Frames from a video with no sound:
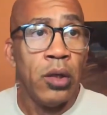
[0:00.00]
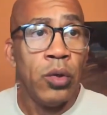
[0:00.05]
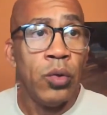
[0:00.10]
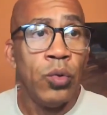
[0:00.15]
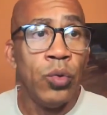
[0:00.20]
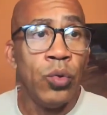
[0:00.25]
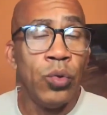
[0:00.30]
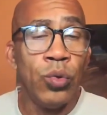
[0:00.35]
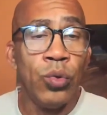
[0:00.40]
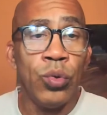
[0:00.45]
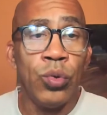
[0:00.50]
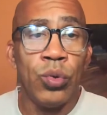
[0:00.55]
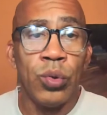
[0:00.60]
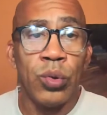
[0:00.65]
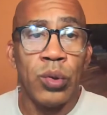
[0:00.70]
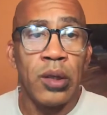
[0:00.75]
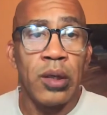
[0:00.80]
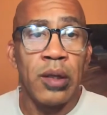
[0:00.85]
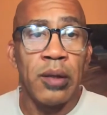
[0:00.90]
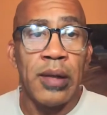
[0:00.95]
who
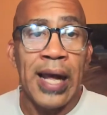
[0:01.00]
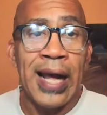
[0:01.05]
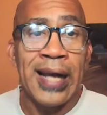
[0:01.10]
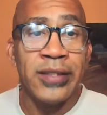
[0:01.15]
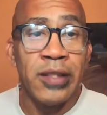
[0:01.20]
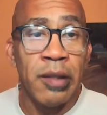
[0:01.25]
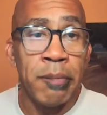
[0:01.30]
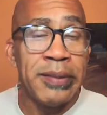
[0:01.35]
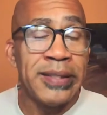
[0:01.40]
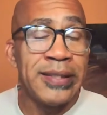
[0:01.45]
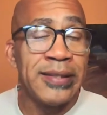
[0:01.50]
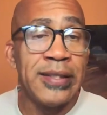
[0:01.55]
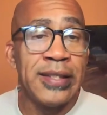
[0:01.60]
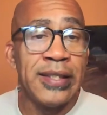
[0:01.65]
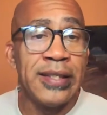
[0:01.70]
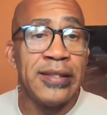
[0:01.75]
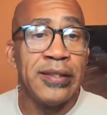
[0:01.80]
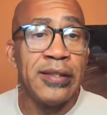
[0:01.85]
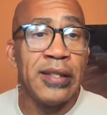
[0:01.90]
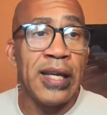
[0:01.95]
has a
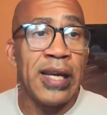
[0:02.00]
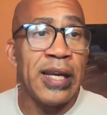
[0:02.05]
business,